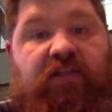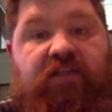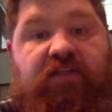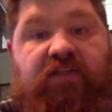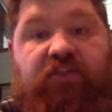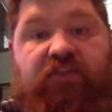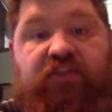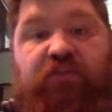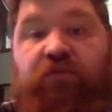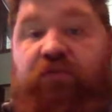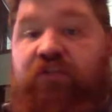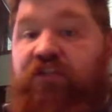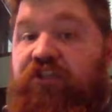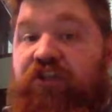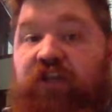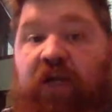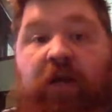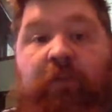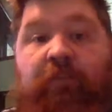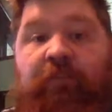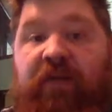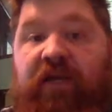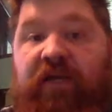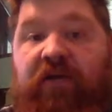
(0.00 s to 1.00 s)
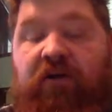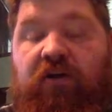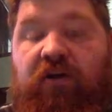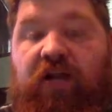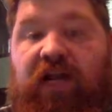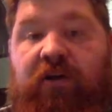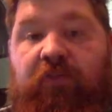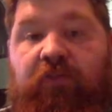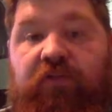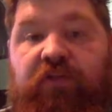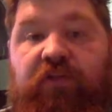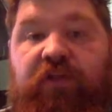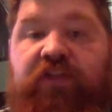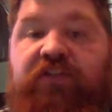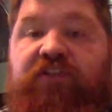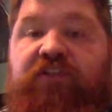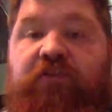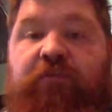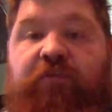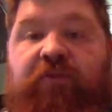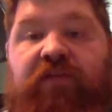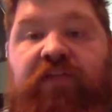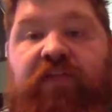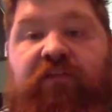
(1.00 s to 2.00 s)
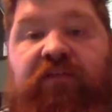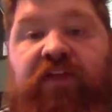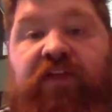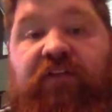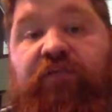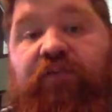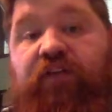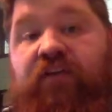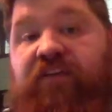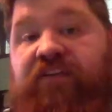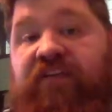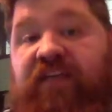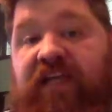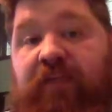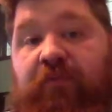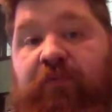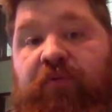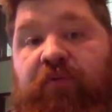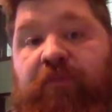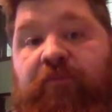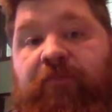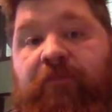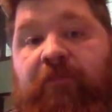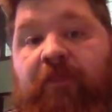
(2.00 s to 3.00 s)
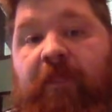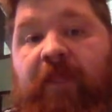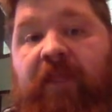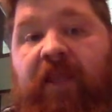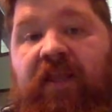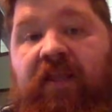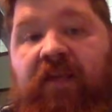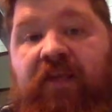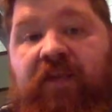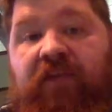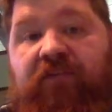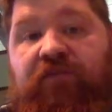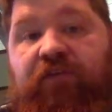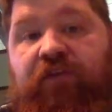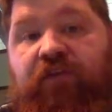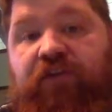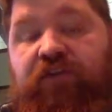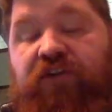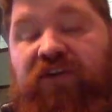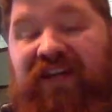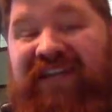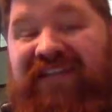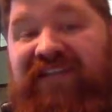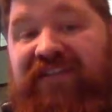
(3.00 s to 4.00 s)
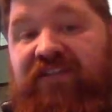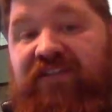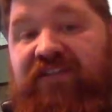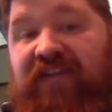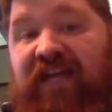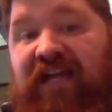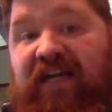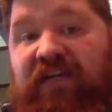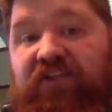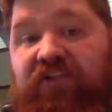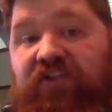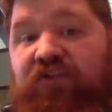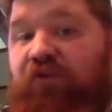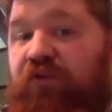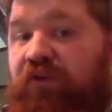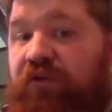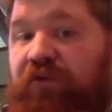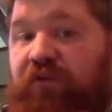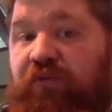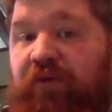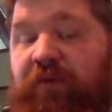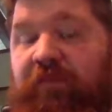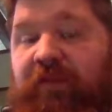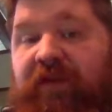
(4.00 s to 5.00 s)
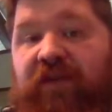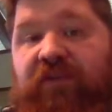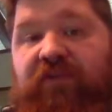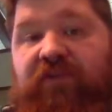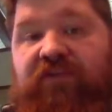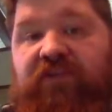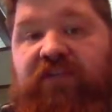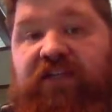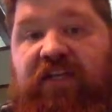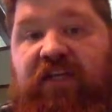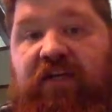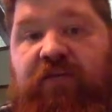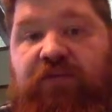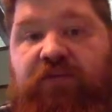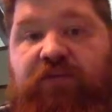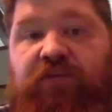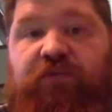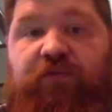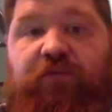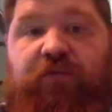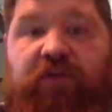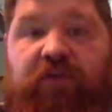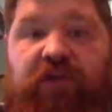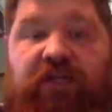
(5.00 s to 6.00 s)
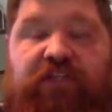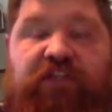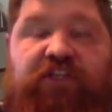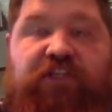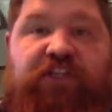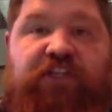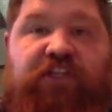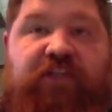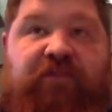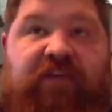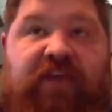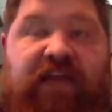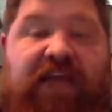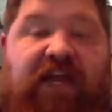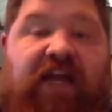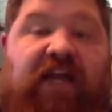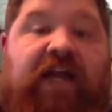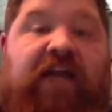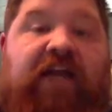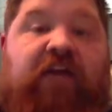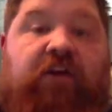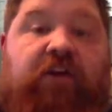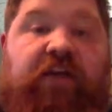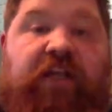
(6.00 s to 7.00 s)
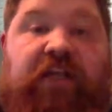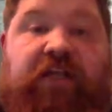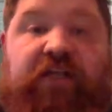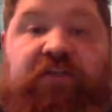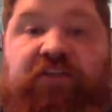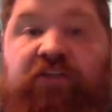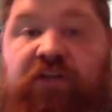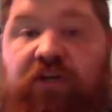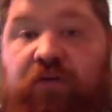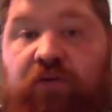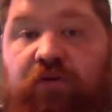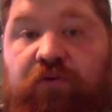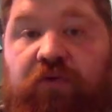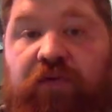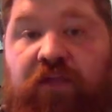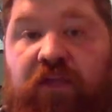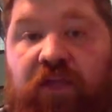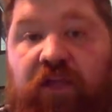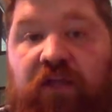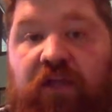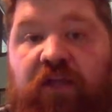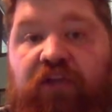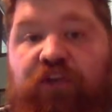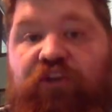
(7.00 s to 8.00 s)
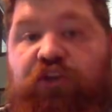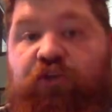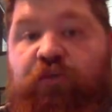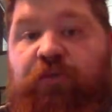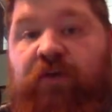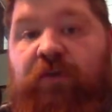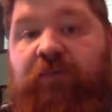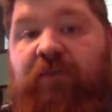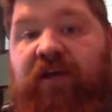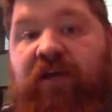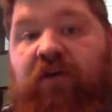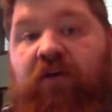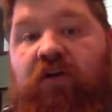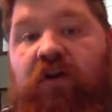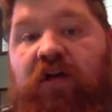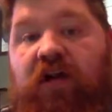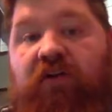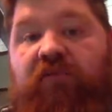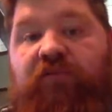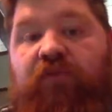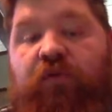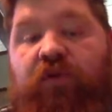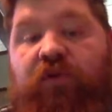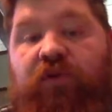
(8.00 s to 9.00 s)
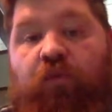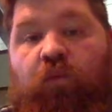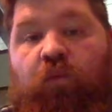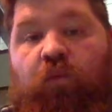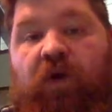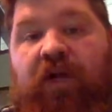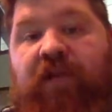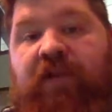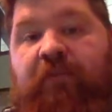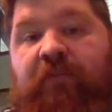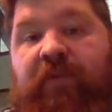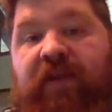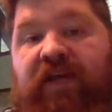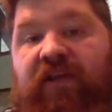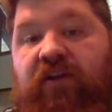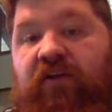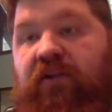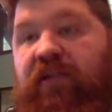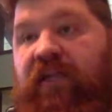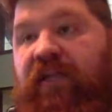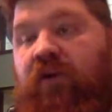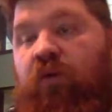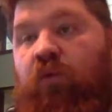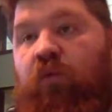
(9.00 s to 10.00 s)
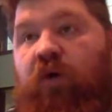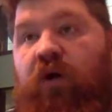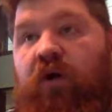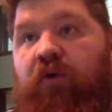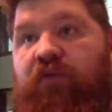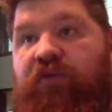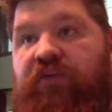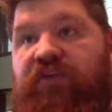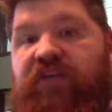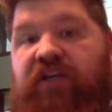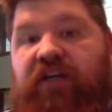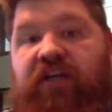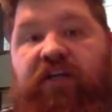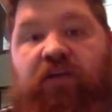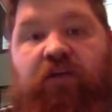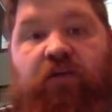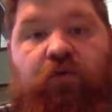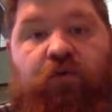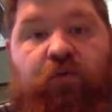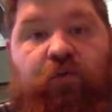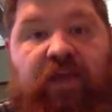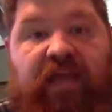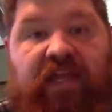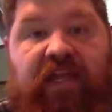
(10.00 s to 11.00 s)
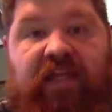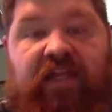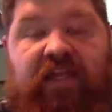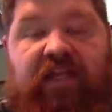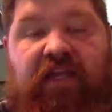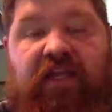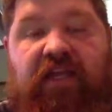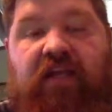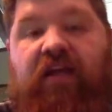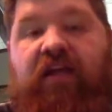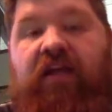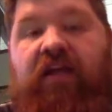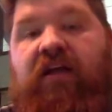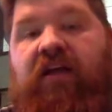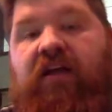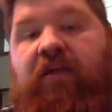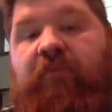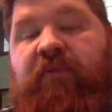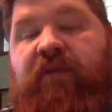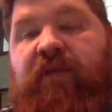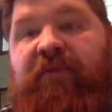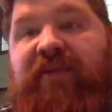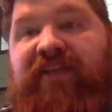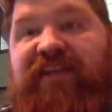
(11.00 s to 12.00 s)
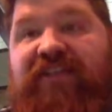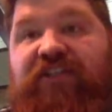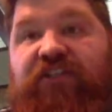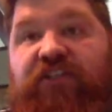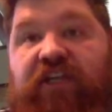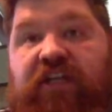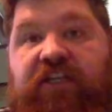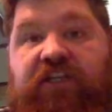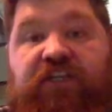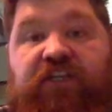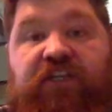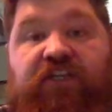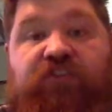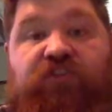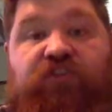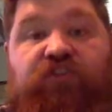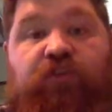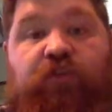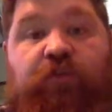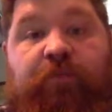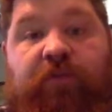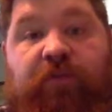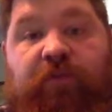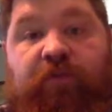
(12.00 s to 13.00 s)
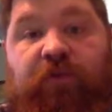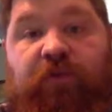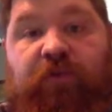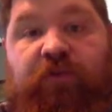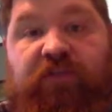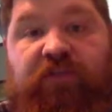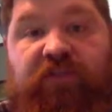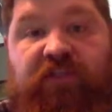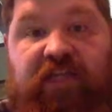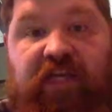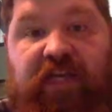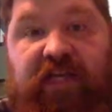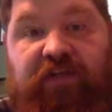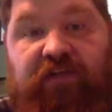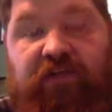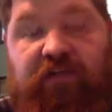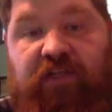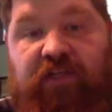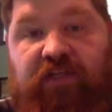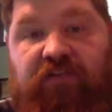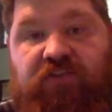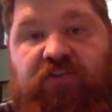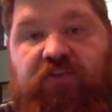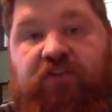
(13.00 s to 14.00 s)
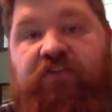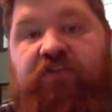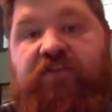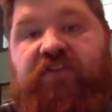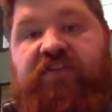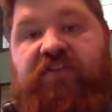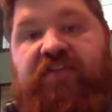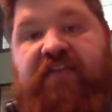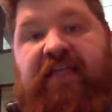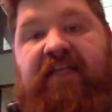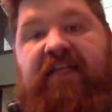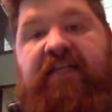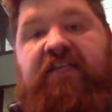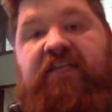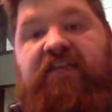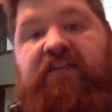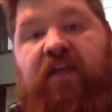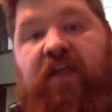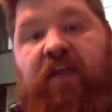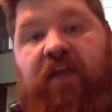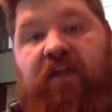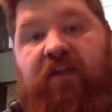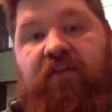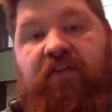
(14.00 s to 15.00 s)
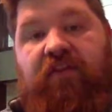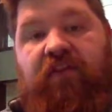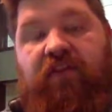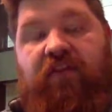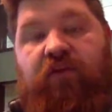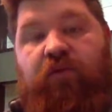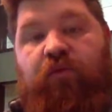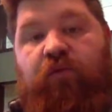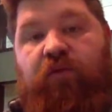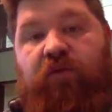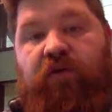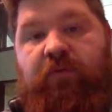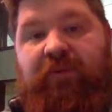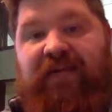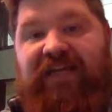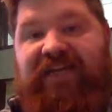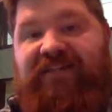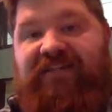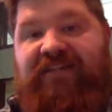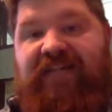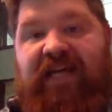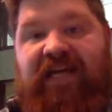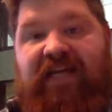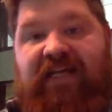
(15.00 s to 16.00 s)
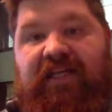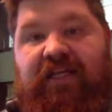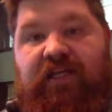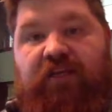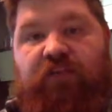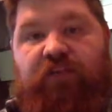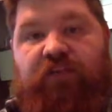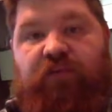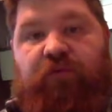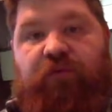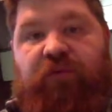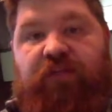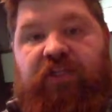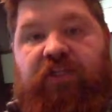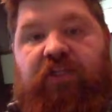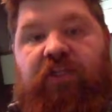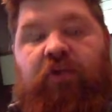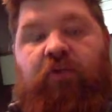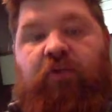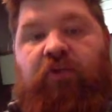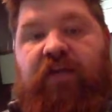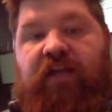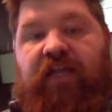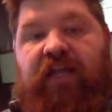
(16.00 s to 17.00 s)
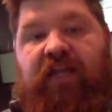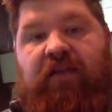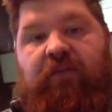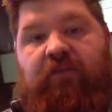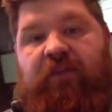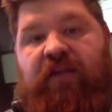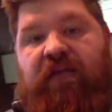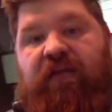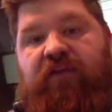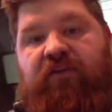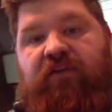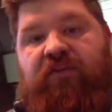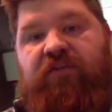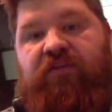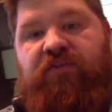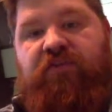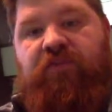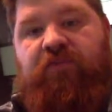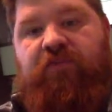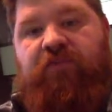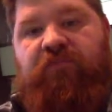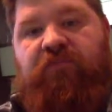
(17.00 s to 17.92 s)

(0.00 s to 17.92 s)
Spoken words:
to do the job better. I really do believe, like for example, if you're trying to stack 2 or 3 pedals together to achieve a higher gain tone, you'd be better off with 1 pedal, like a Walrus Audio Red, maybe a JHS Superbolt at certain settings, than you would by stacking 3 lower gain pedals.